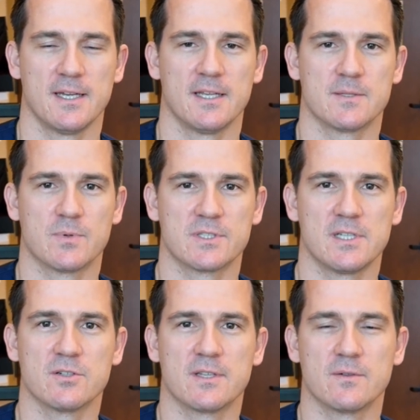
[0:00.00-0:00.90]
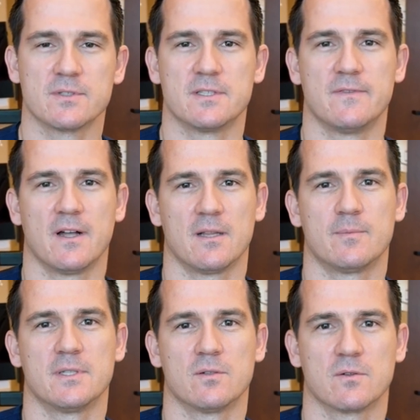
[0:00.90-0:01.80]
It's a procedure that was
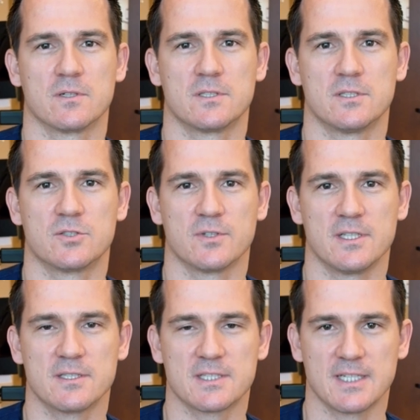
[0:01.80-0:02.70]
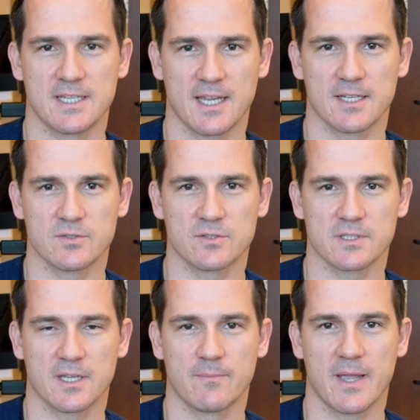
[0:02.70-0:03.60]
developed in order to treat skin cancers
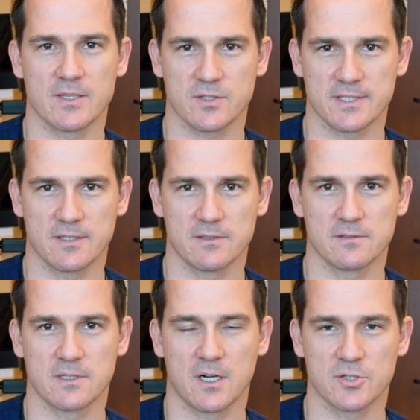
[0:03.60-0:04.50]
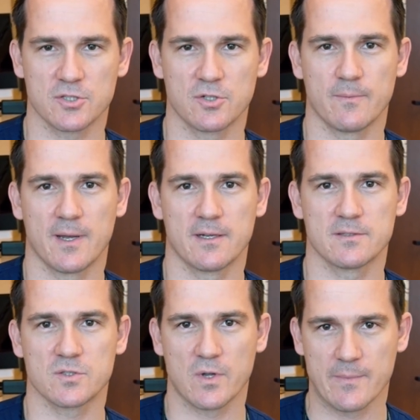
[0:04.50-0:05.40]
like basal cell carcinoma,
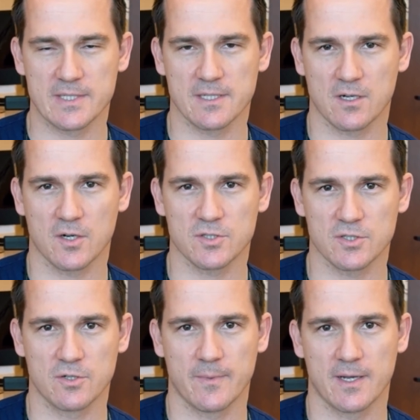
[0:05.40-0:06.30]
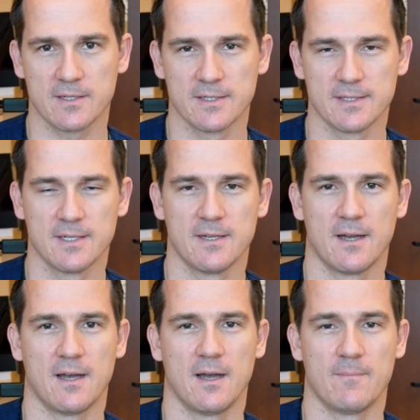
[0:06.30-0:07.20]
squamous cell carcinoma,
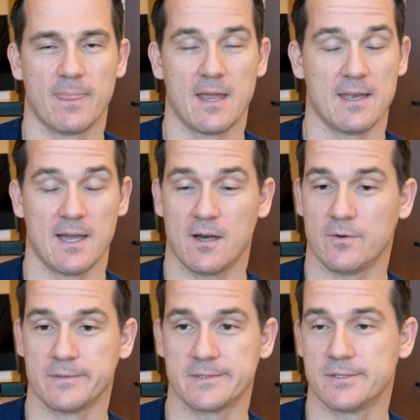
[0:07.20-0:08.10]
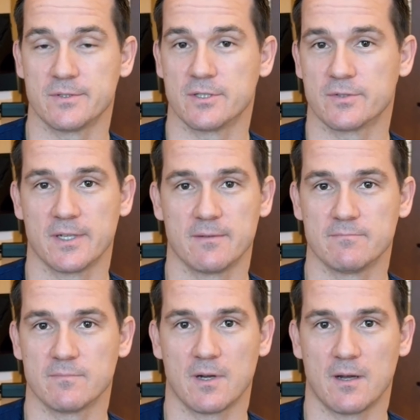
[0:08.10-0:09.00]
um, and now it's used to treat
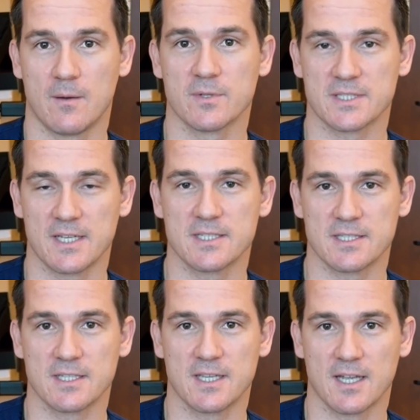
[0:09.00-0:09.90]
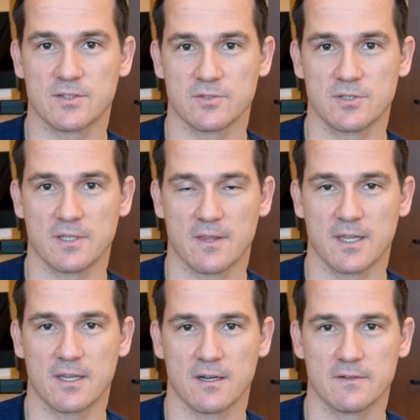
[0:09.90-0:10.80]
almost any skin cancer you can
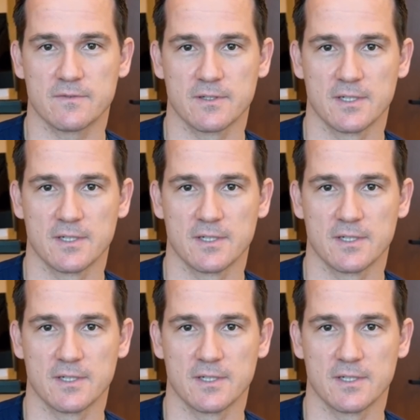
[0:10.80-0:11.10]
think of.